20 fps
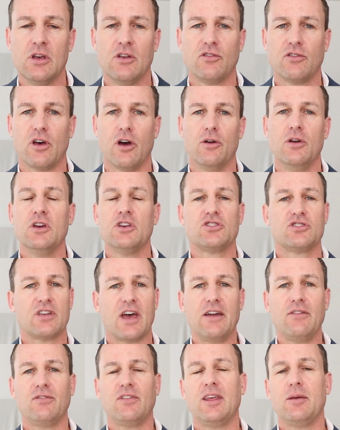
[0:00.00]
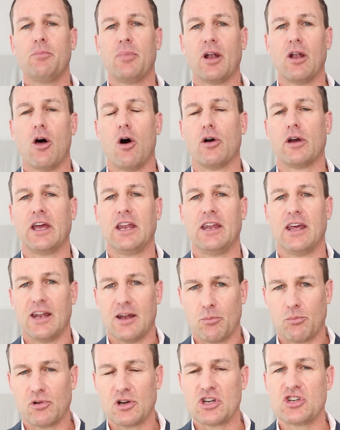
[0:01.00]
So safety, belonging, and
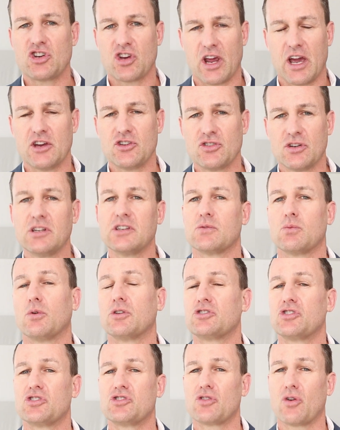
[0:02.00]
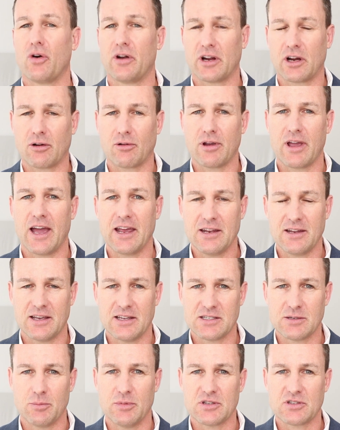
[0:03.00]
appreciation is what you're trying to create
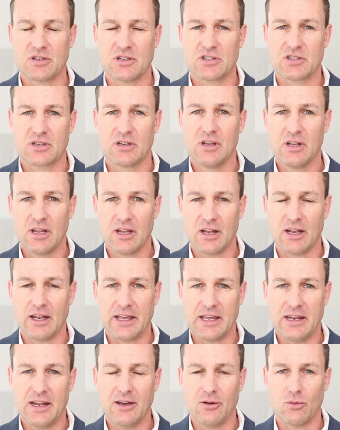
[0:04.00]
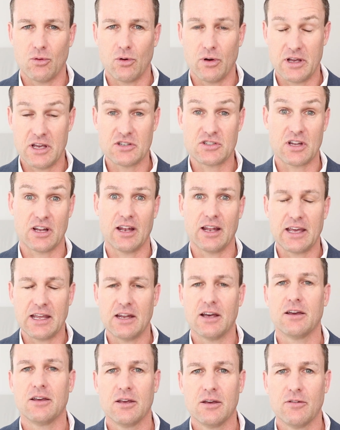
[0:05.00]
as a business leader or as a
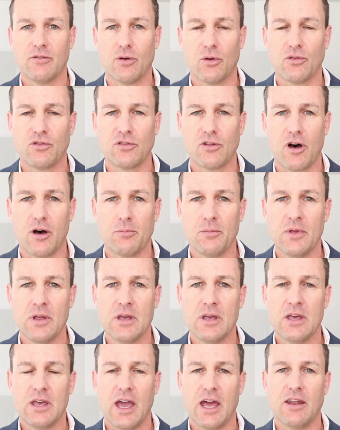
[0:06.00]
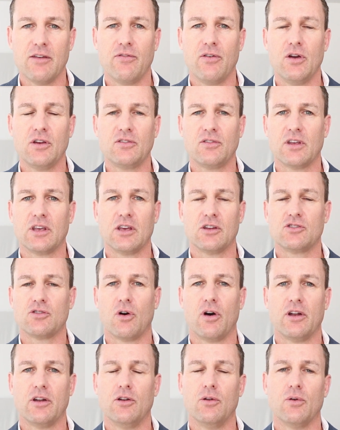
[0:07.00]
leader, full stop. And the first thing you're
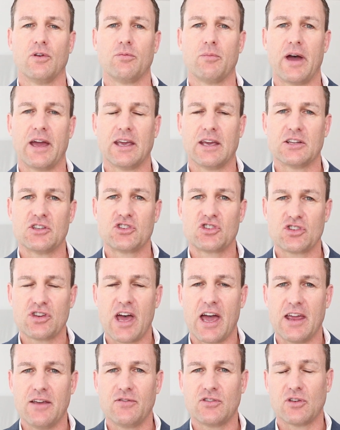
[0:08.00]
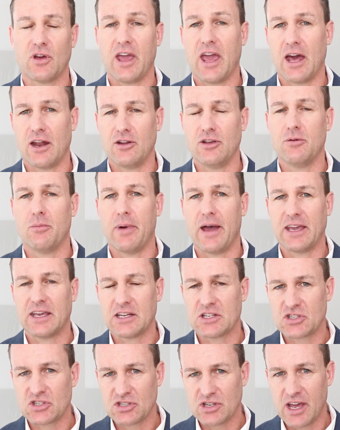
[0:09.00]
trying to do is make it safe. So how do you make
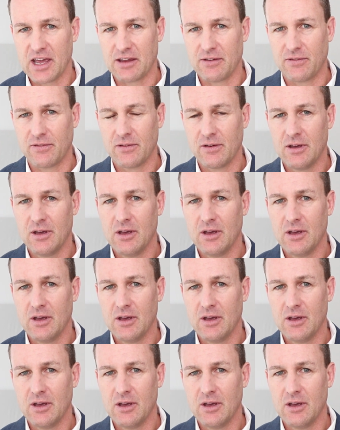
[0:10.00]
it safe?